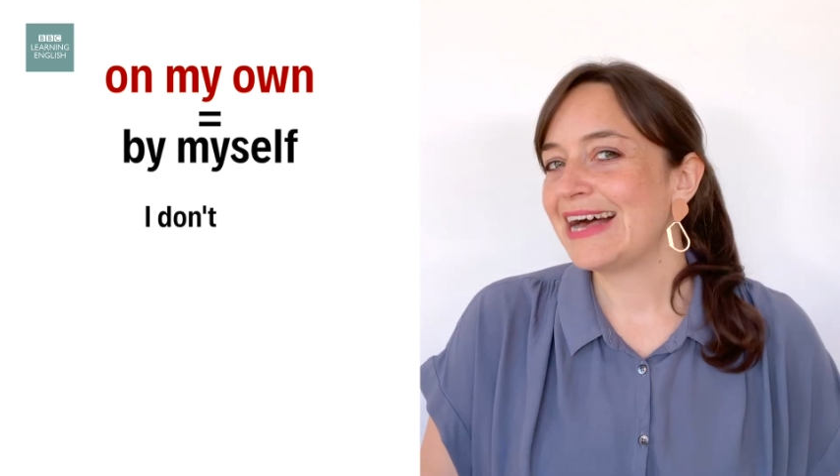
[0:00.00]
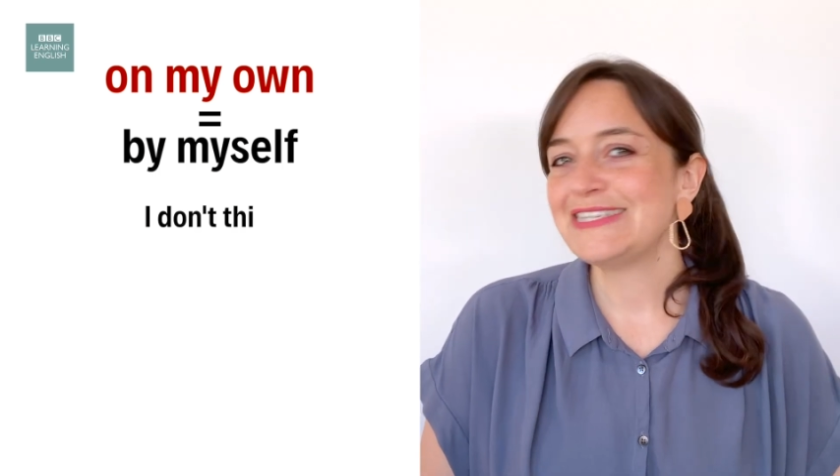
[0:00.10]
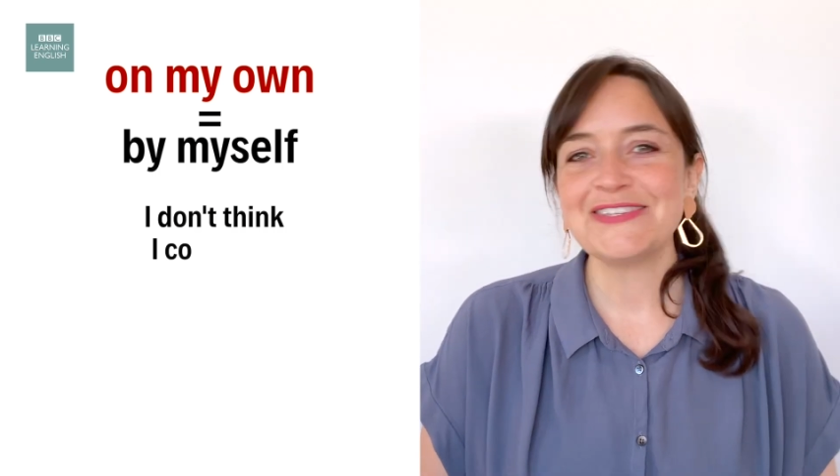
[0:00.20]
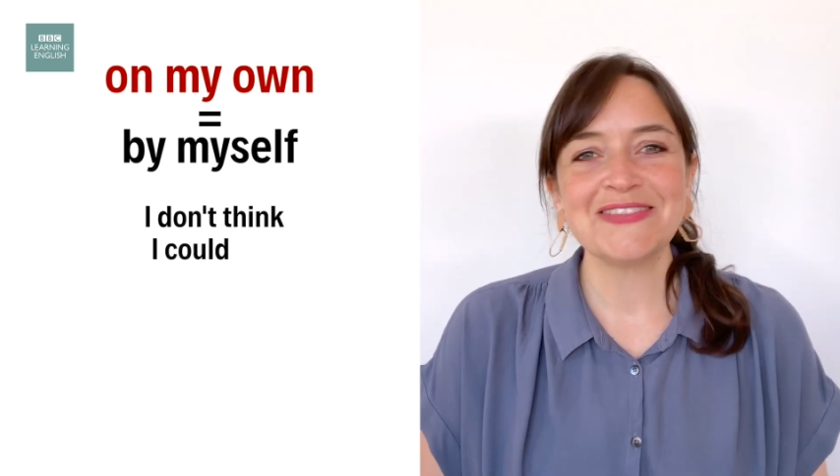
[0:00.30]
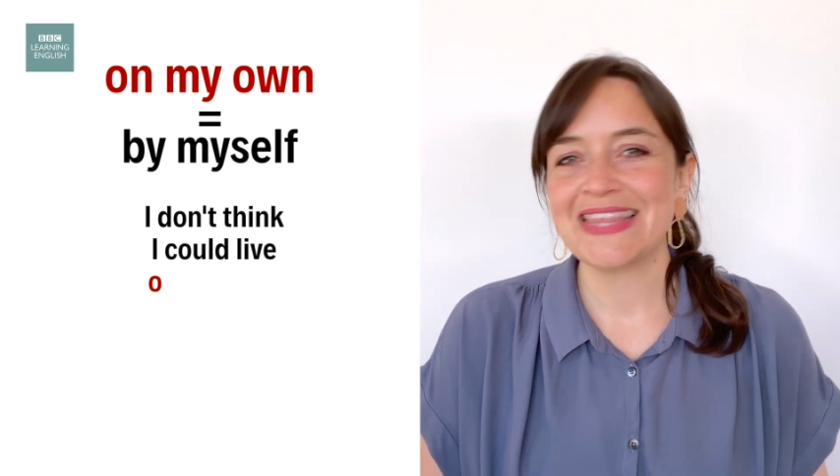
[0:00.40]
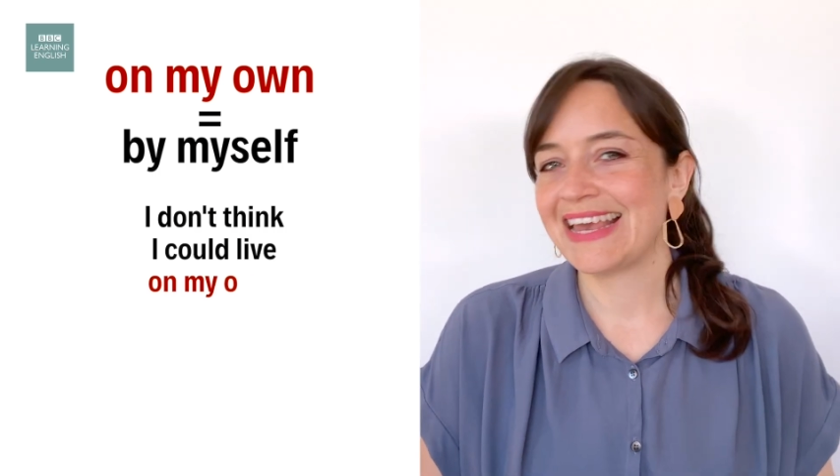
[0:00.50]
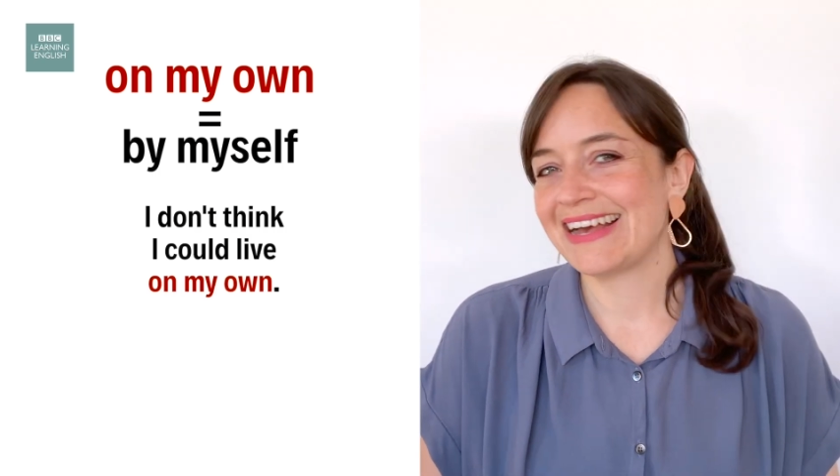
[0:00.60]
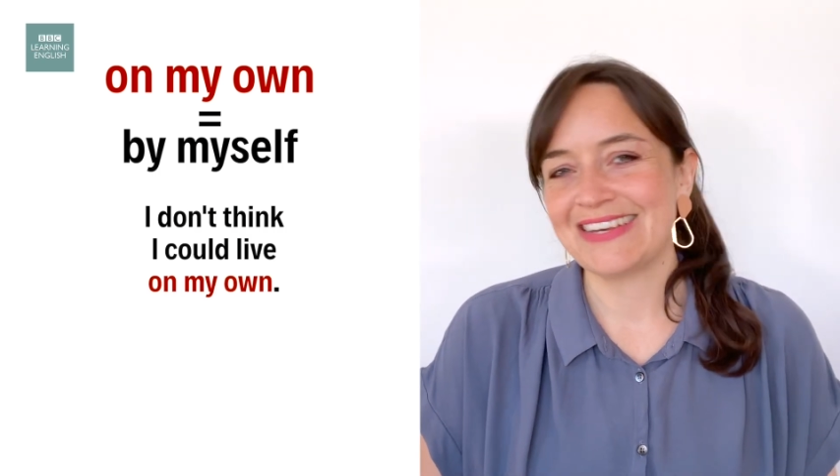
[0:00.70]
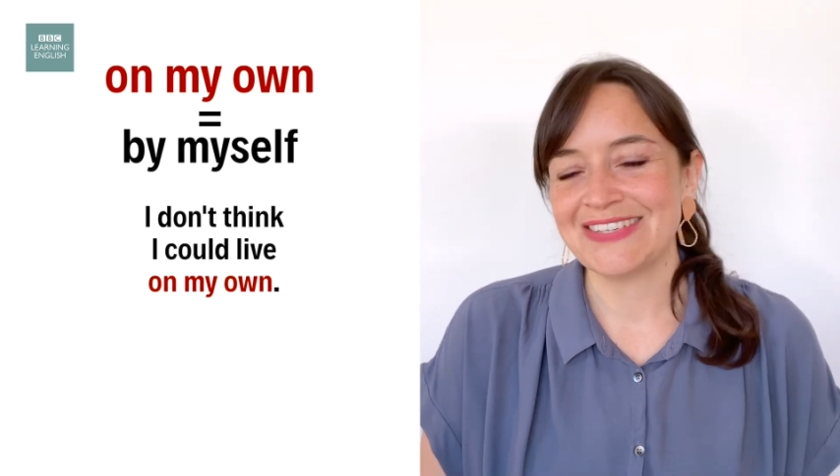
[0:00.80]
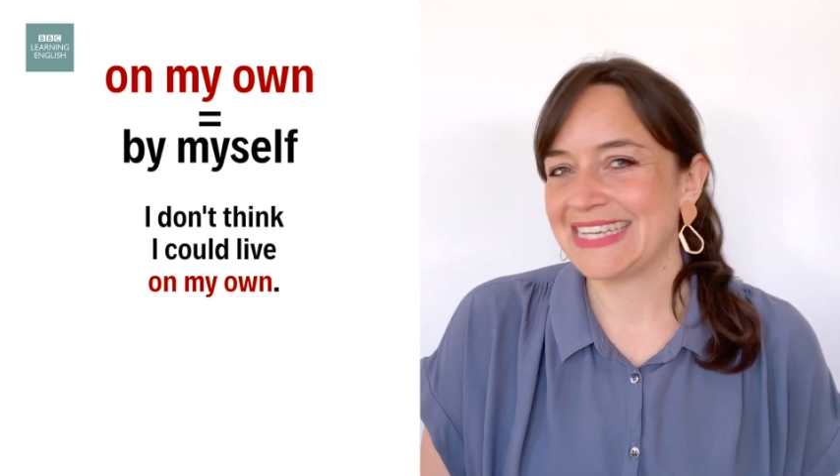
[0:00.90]
I don't
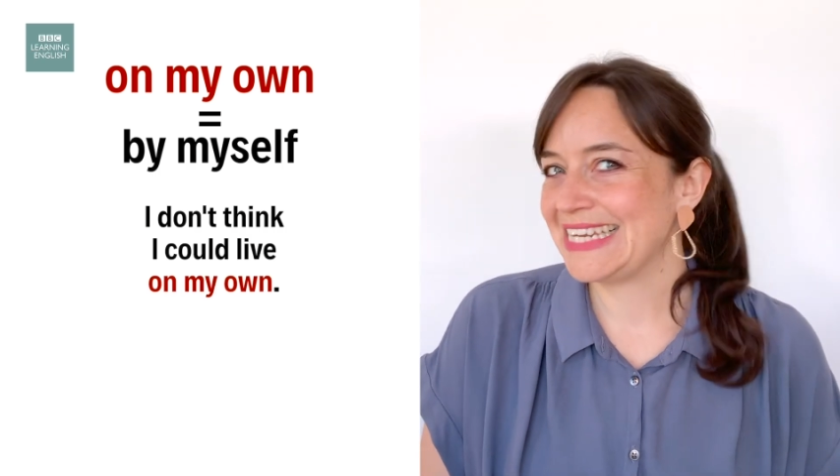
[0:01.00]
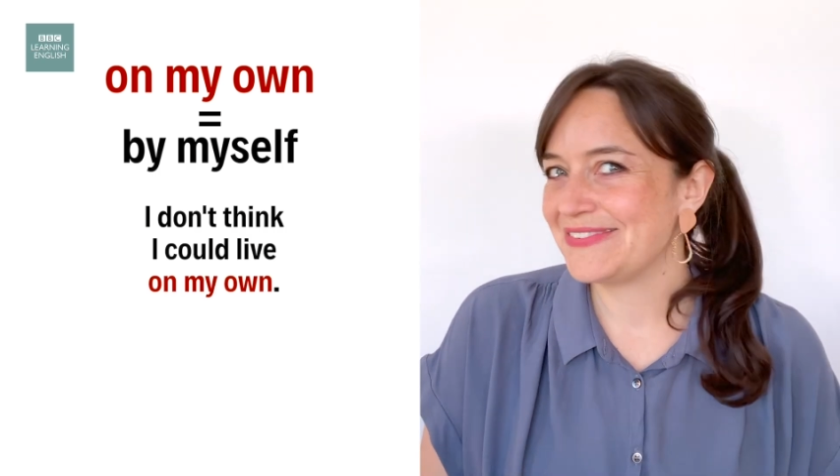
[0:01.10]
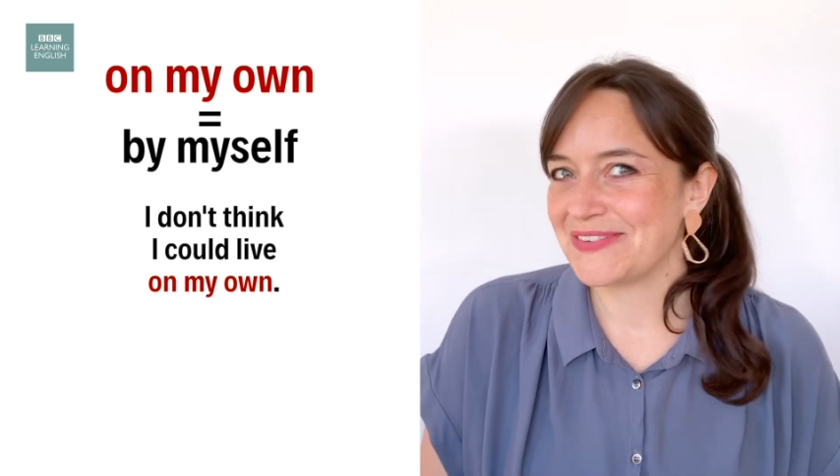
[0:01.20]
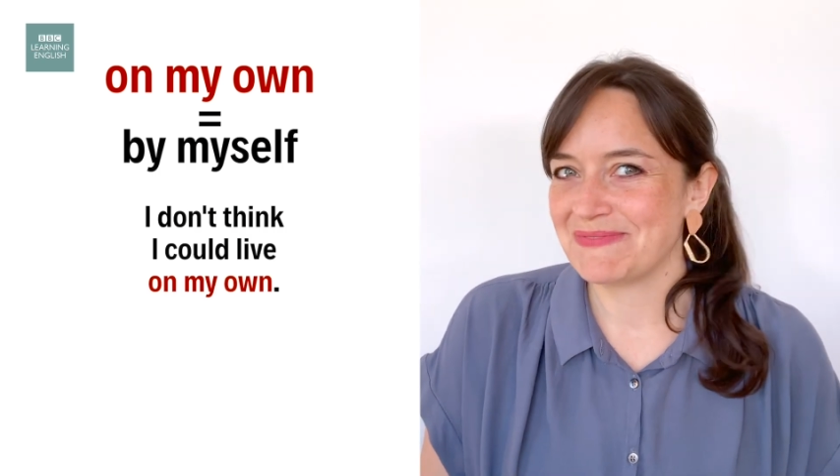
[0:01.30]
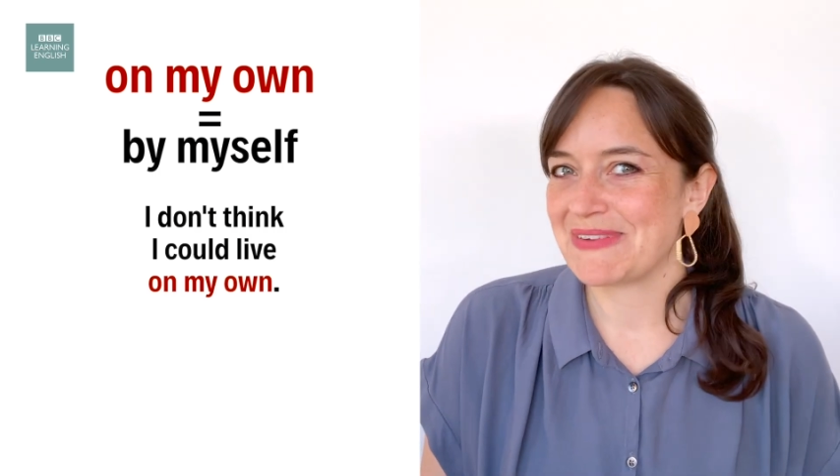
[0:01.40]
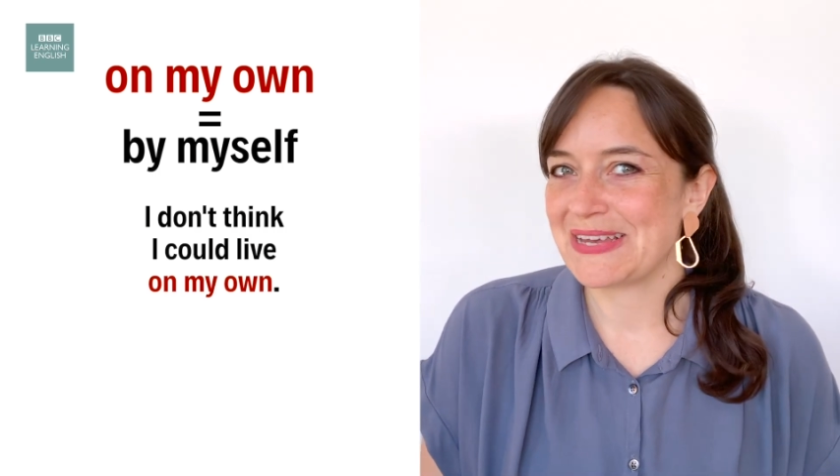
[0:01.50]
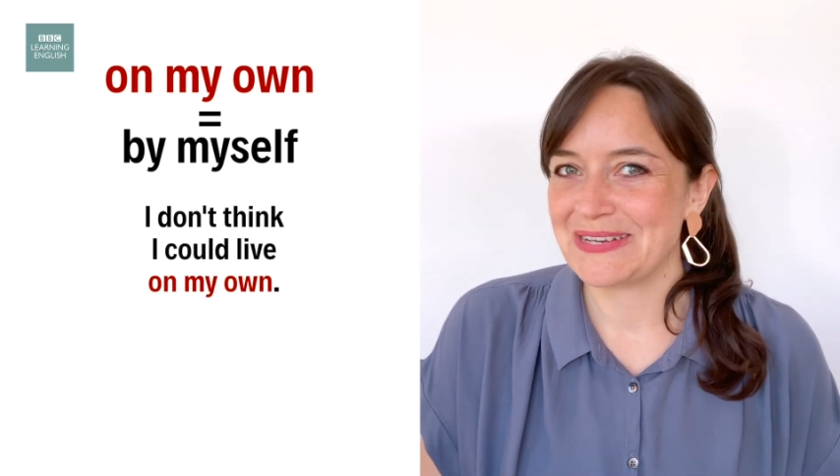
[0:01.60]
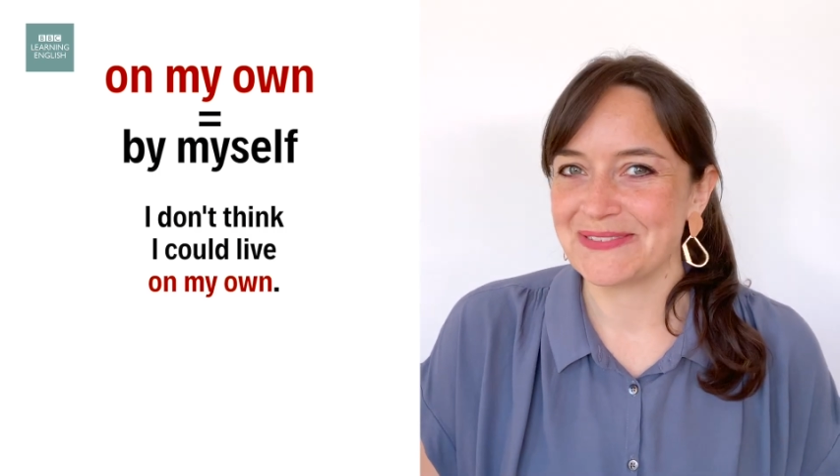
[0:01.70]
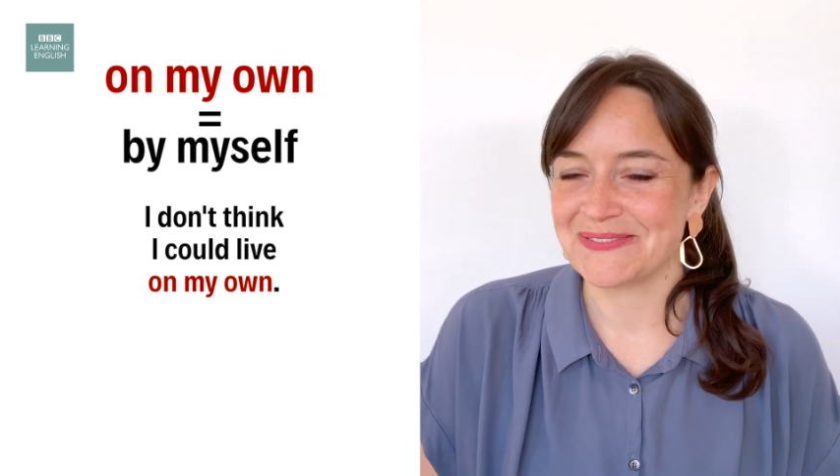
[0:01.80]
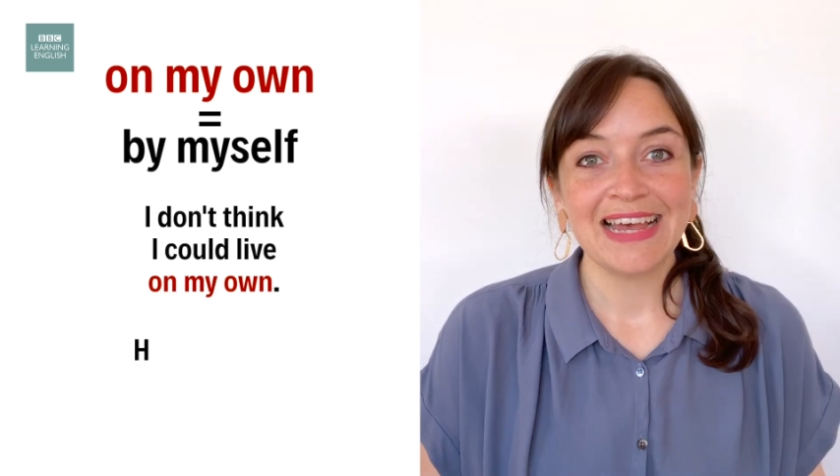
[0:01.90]
think I could live on
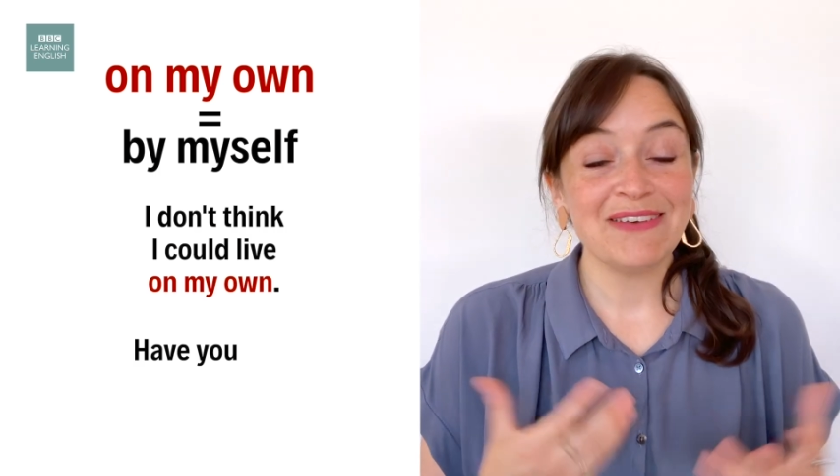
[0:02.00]
my own.